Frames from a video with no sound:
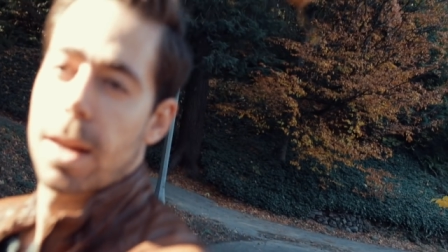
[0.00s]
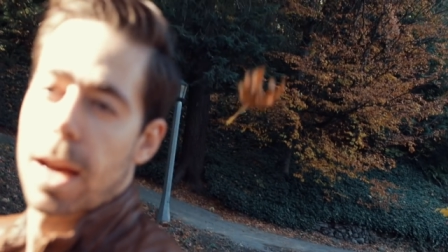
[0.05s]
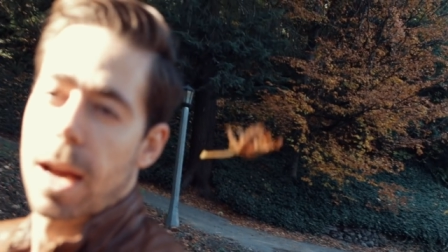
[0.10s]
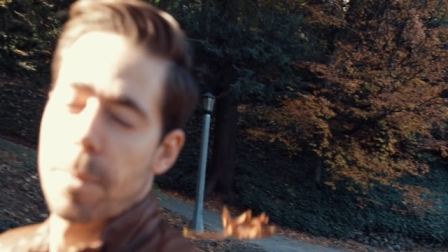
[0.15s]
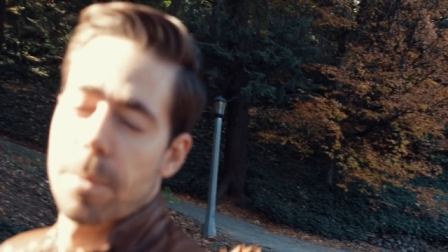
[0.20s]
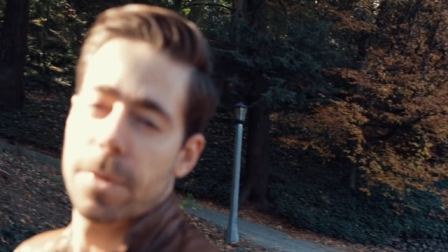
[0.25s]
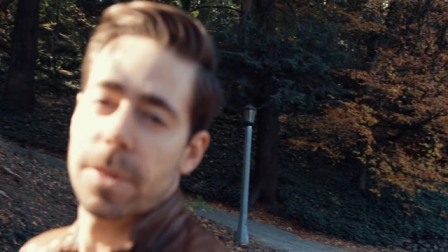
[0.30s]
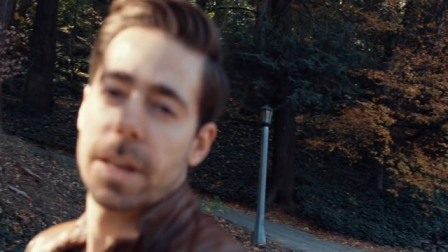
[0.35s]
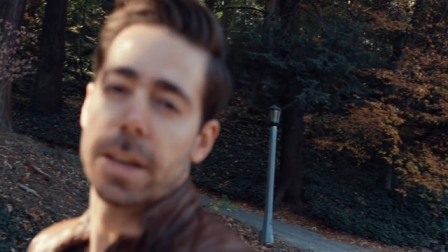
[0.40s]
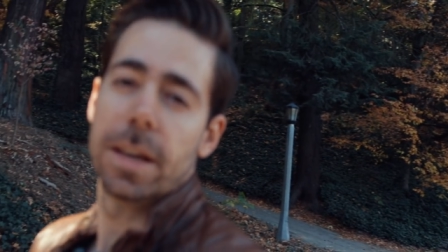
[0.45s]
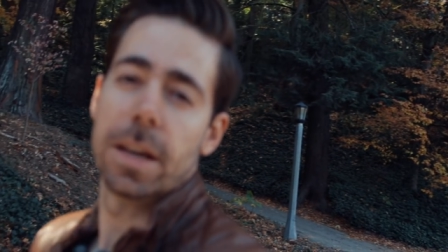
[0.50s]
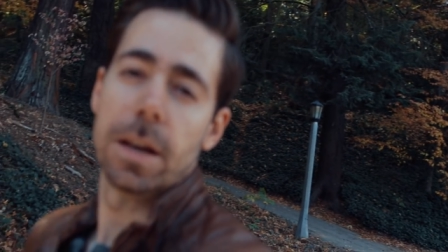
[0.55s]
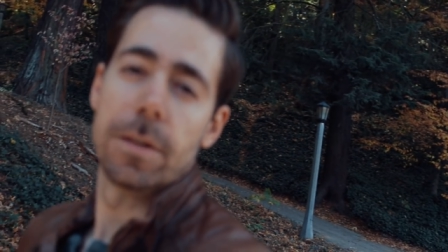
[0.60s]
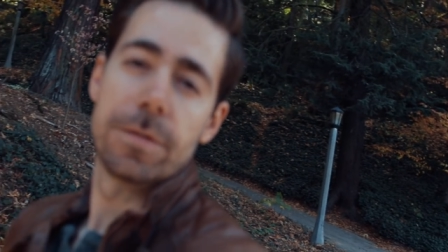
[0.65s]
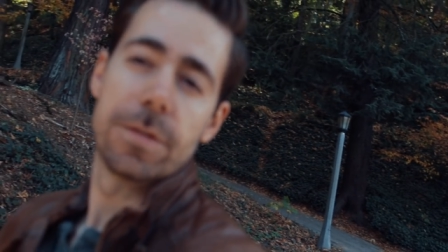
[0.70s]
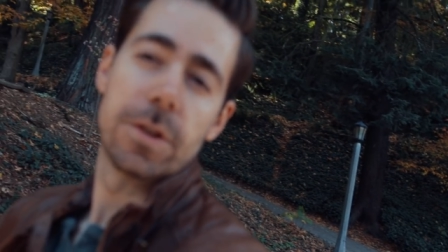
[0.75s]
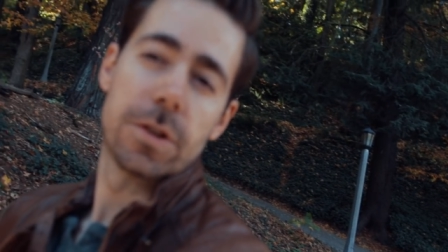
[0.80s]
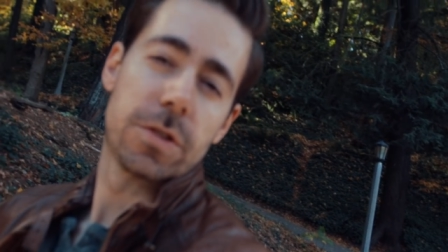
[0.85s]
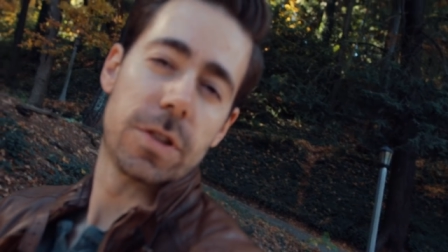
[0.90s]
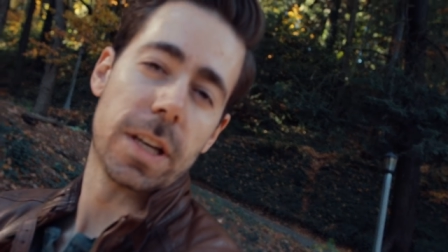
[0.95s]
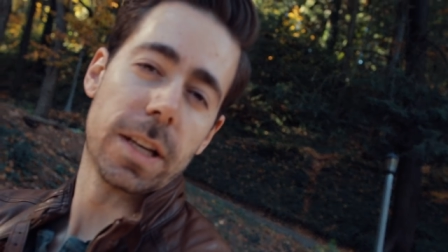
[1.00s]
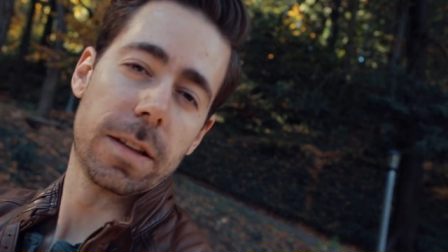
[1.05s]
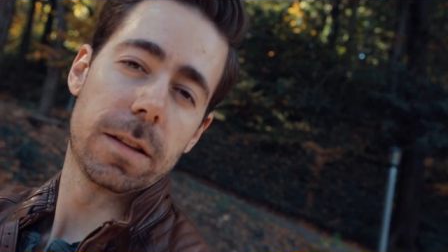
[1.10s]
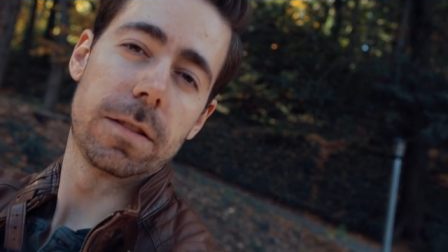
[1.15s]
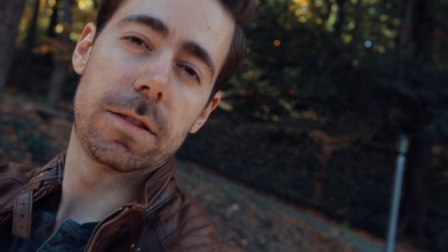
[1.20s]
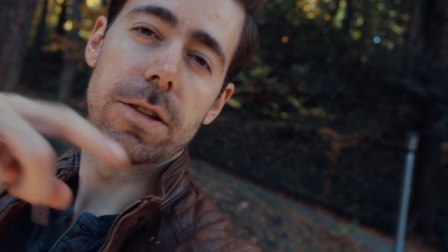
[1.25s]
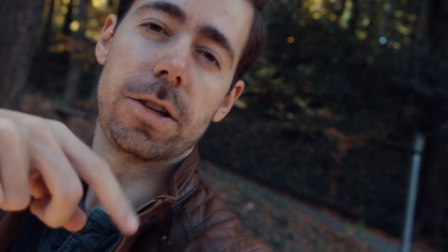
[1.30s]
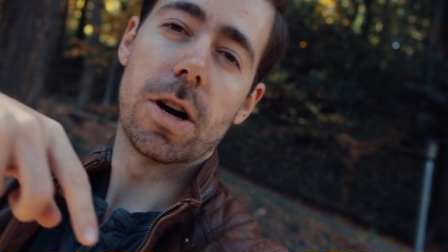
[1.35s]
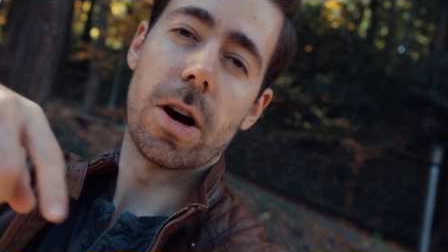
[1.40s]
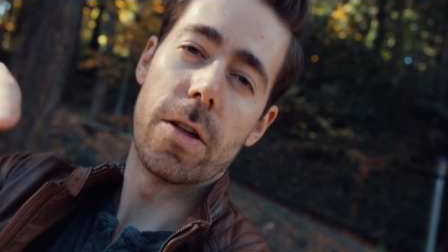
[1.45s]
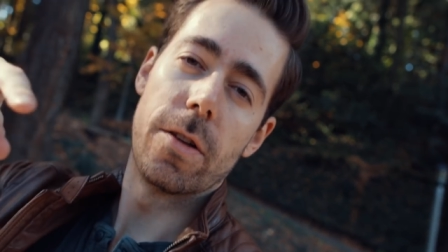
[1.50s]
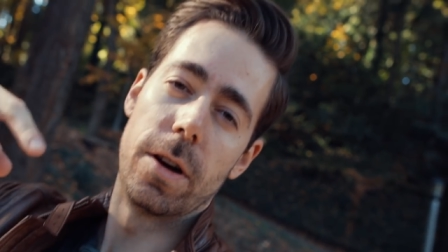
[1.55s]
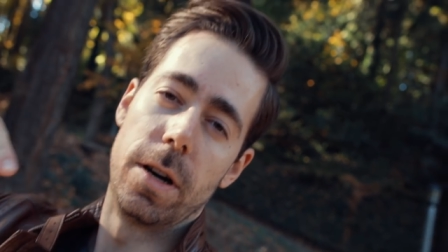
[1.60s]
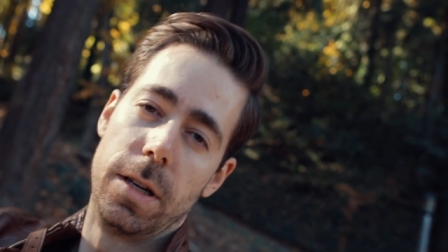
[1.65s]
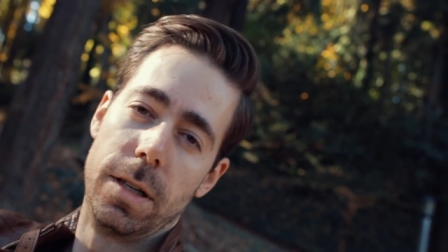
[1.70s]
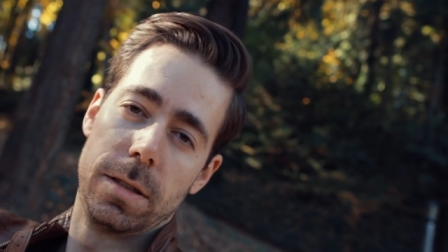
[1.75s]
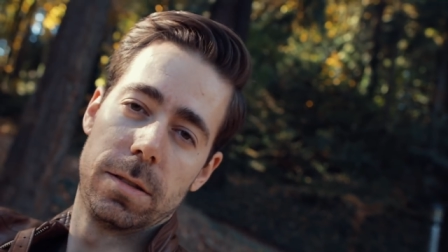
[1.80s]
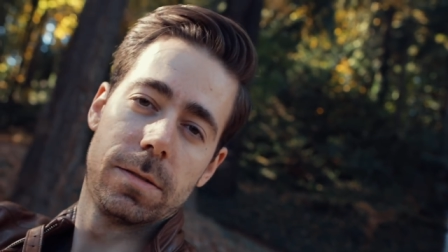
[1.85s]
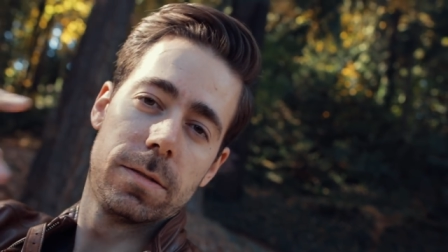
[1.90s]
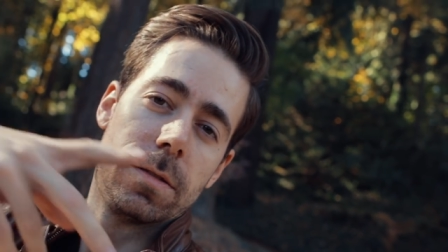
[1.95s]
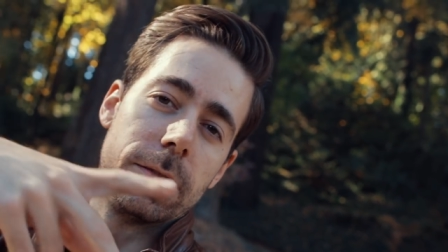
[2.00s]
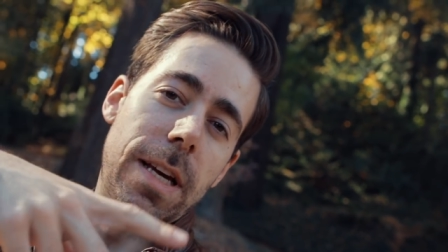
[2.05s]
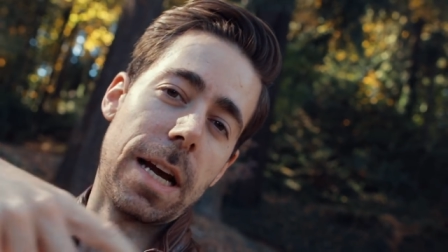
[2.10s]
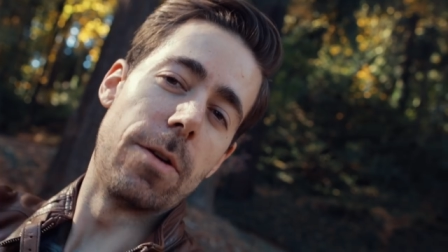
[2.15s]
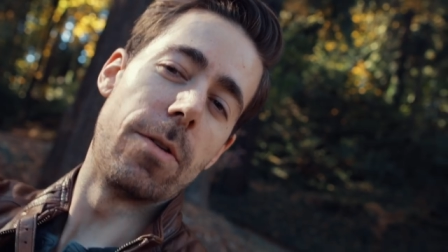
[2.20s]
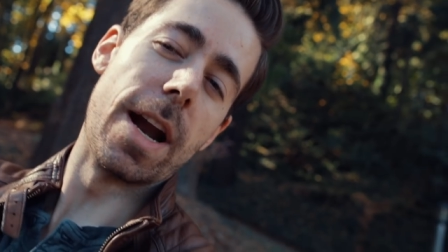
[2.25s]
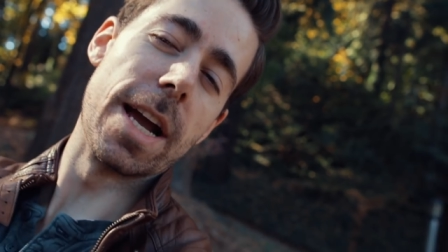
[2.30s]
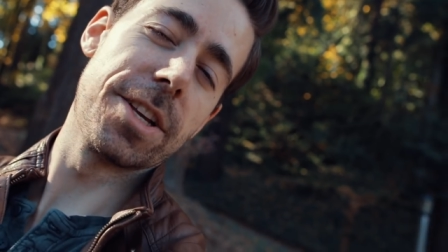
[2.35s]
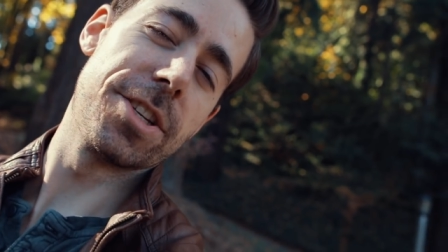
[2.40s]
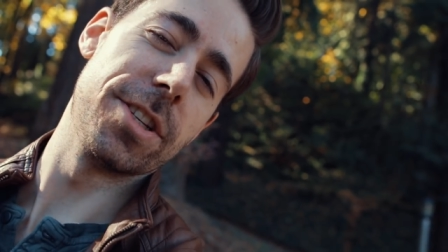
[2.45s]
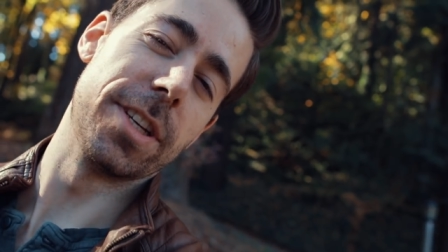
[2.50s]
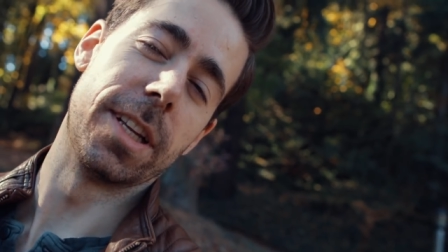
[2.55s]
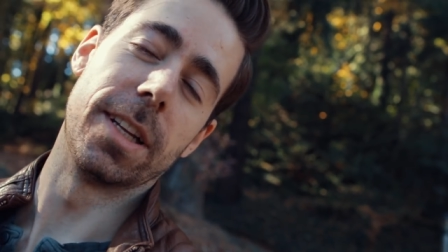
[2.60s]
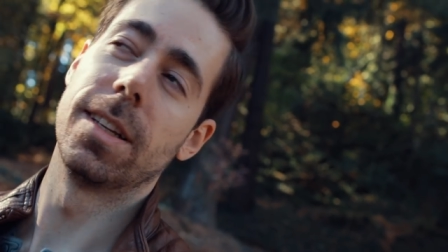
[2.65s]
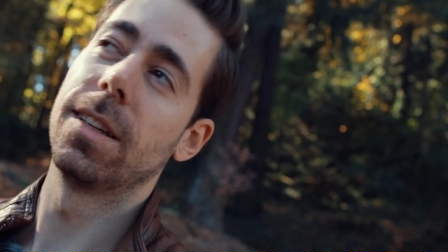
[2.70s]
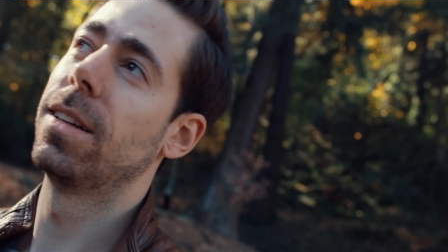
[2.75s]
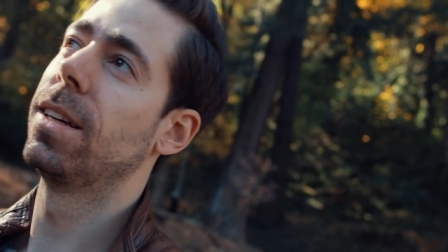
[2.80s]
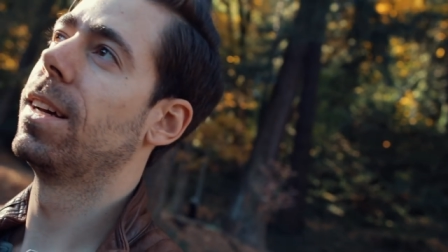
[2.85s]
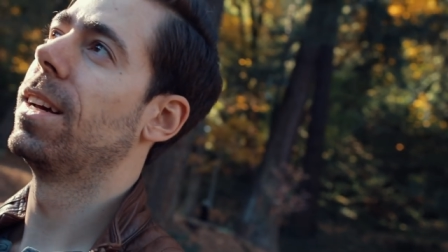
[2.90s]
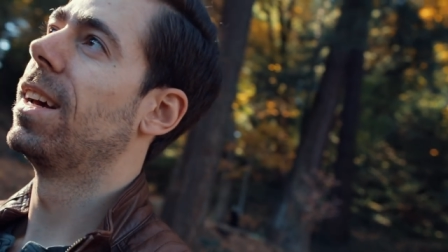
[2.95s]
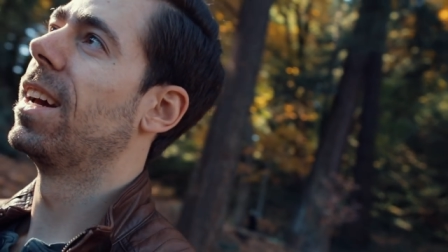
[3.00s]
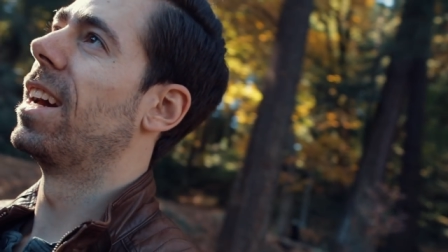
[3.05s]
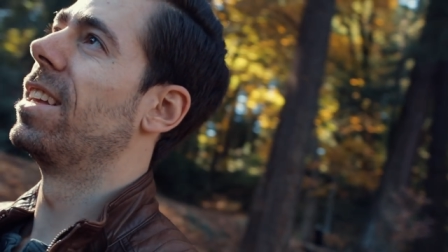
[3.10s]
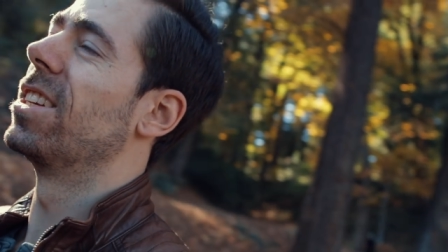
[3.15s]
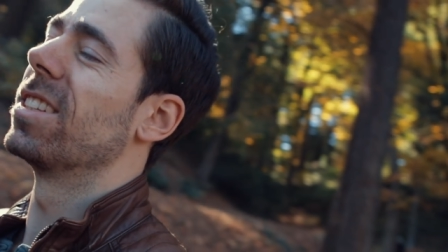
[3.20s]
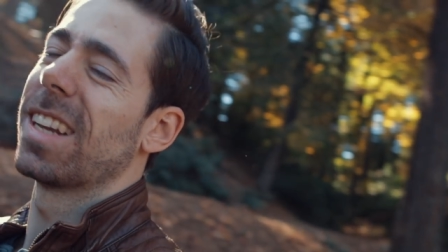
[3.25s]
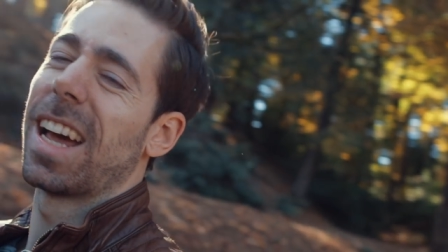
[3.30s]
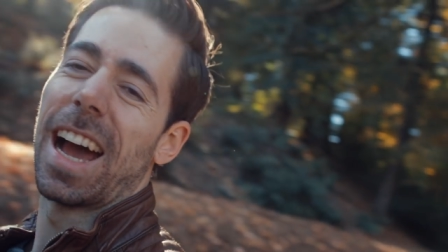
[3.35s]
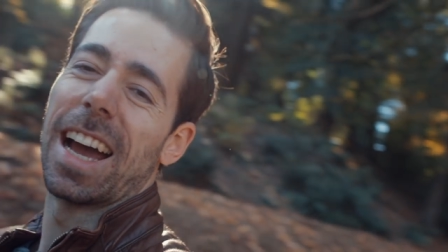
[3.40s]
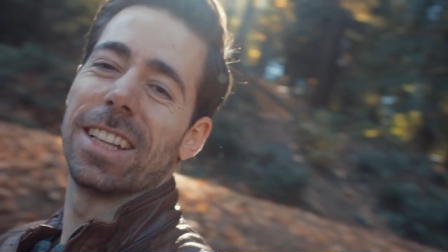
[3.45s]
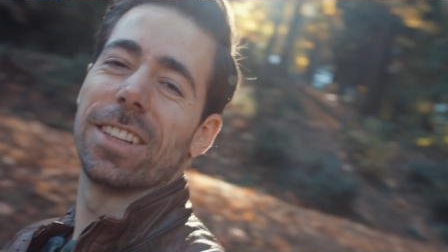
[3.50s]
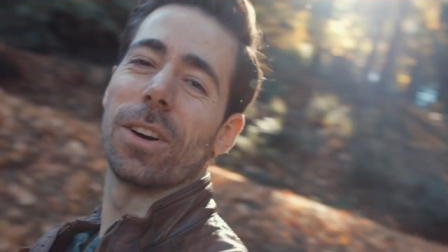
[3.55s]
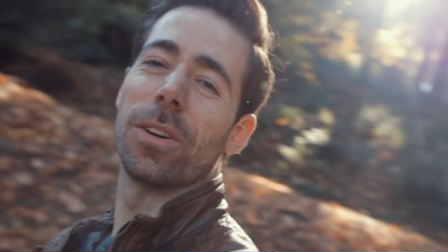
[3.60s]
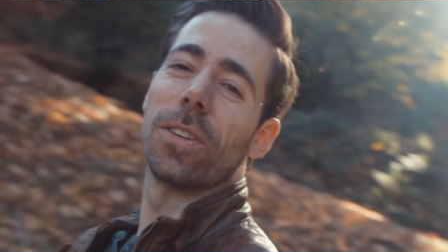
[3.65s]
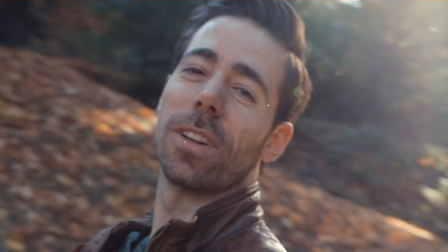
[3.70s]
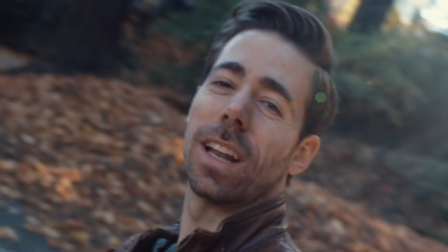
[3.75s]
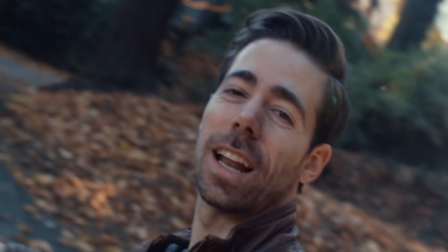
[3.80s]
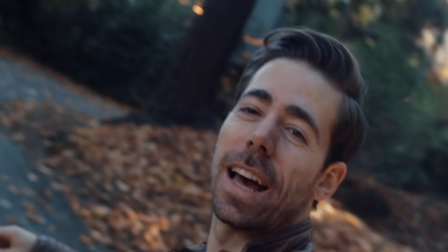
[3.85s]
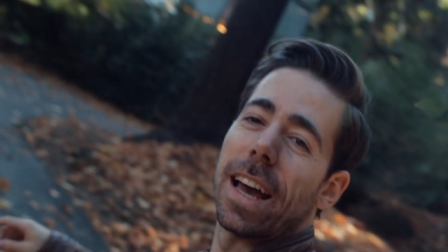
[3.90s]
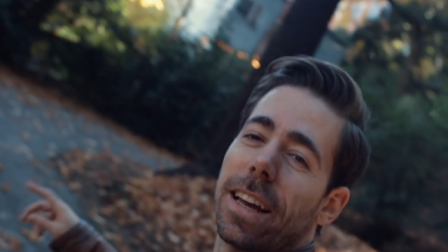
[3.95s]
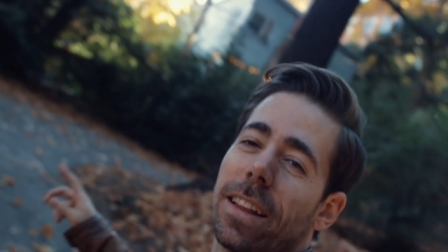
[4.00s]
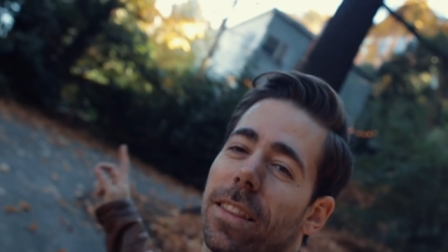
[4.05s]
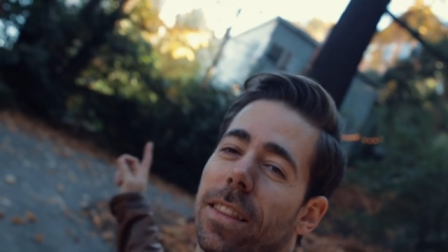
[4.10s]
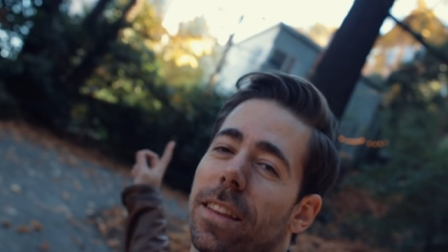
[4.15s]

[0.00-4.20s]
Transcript: I'm thinking of using the other direction. Just I don't like